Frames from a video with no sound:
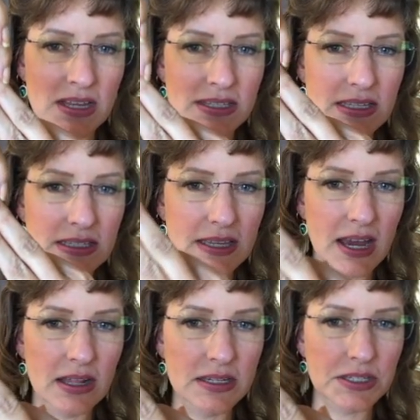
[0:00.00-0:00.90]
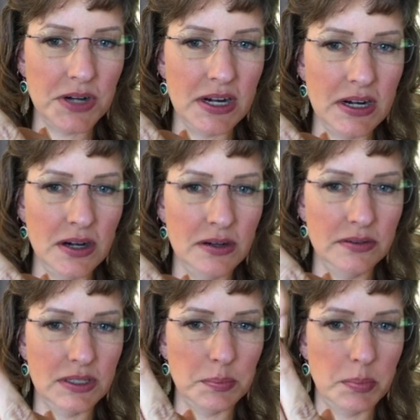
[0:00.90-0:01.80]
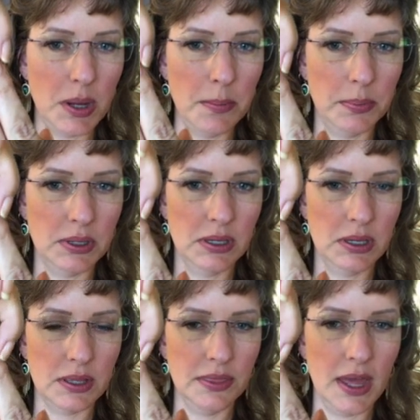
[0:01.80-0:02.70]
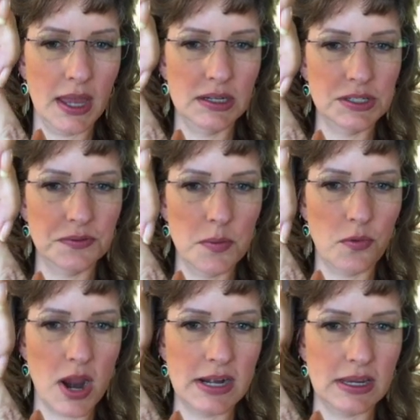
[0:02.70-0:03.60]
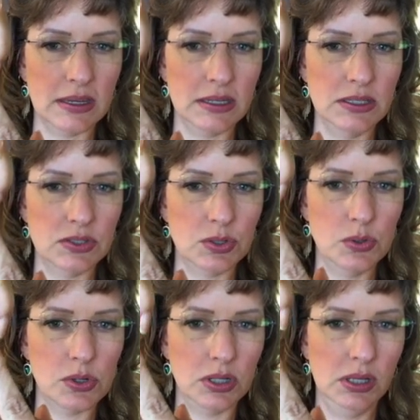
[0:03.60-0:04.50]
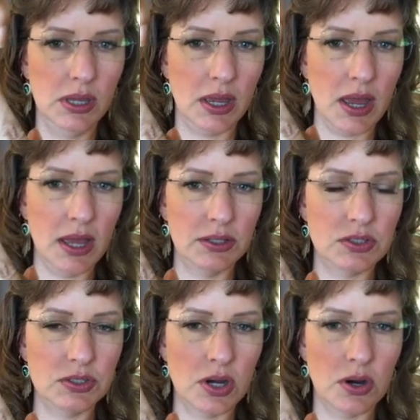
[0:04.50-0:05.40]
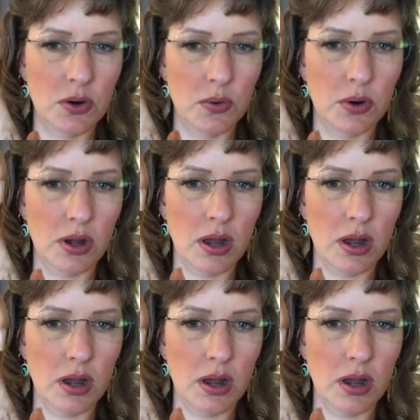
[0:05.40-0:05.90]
see this callus right here, this bump? That is from writing in school. And so,